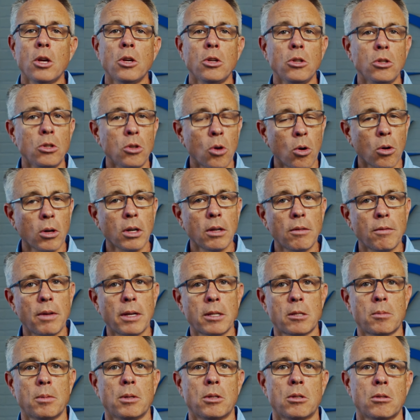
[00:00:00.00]
Your
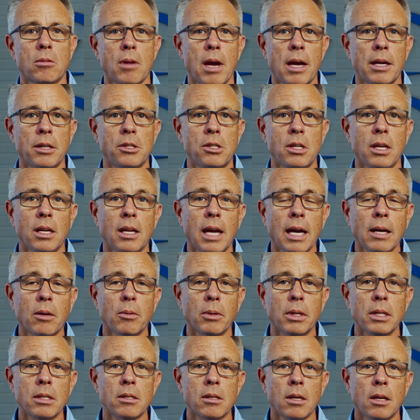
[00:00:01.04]
investment strategy in
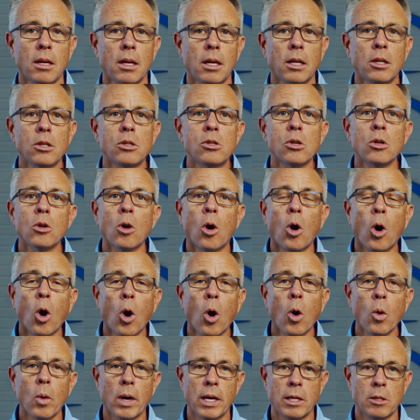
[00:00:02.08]
equities should
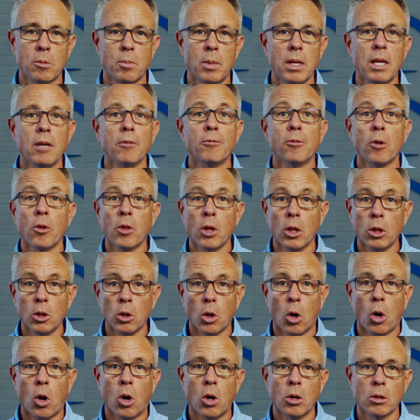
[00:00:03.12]
always be for the
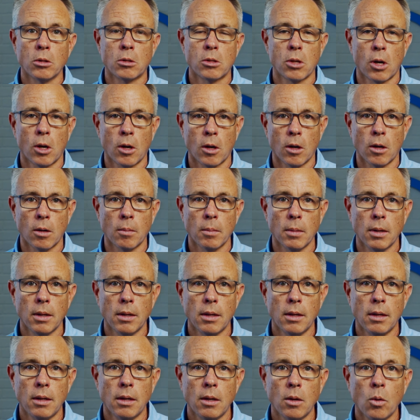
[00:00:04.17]
long term.
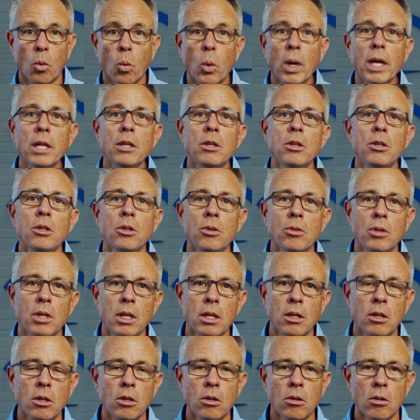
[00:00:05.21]
When do you
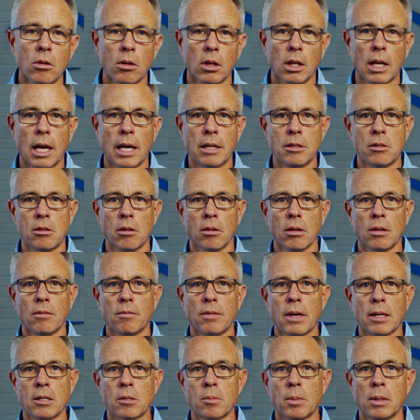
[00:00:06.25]
need to utilize your
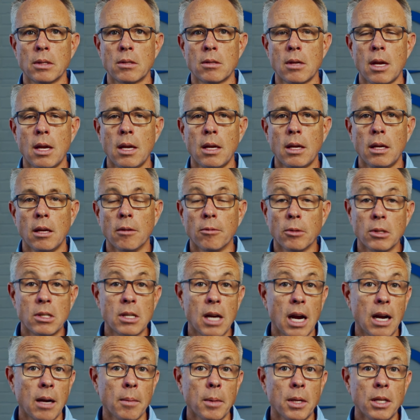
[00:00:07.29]
investments? If
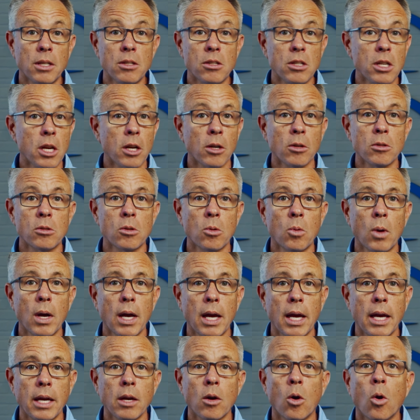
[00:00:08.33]
retirement is years
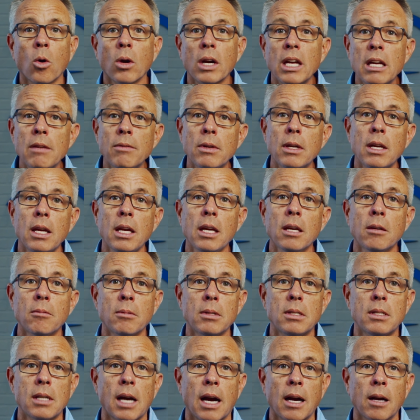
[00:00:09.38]
away, or even in
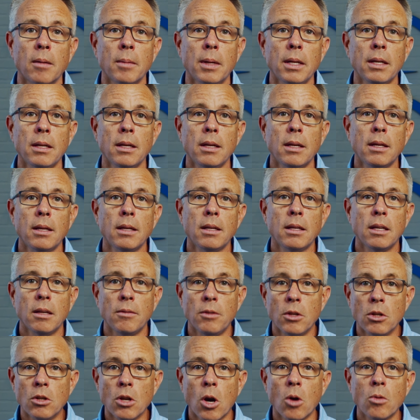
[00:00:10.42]
retirement,
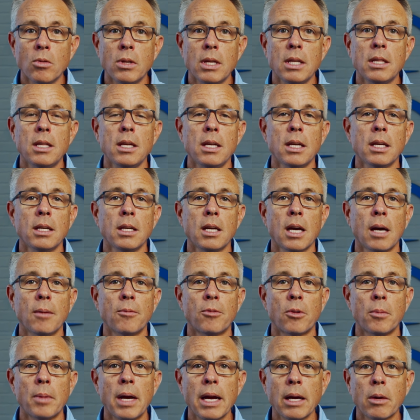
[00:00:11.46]
if you don't need the income
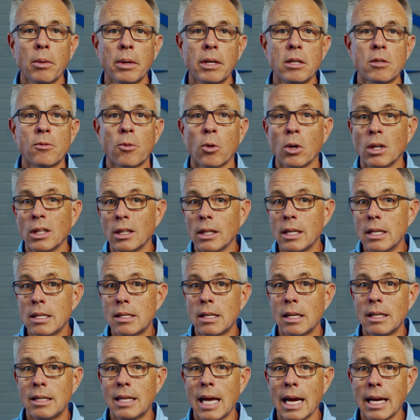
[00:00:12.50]
from equities for at
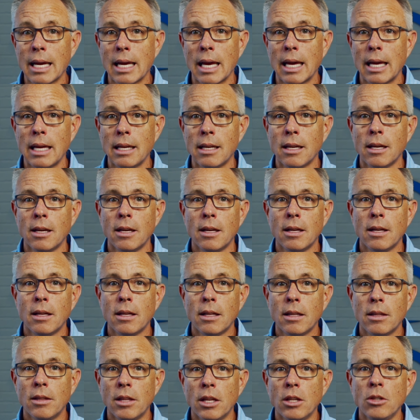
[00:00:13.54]
least a decade,
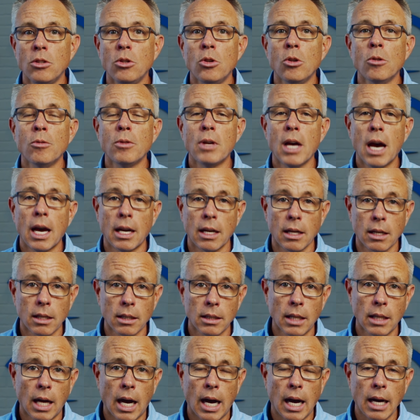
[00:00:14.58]
then you've got a
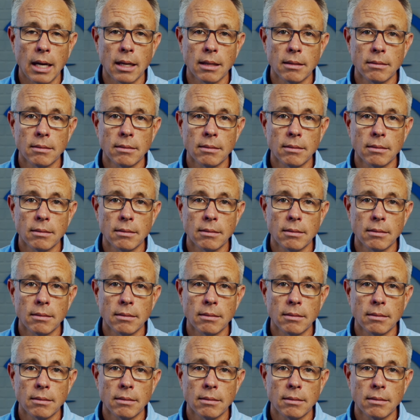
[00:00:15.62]
clock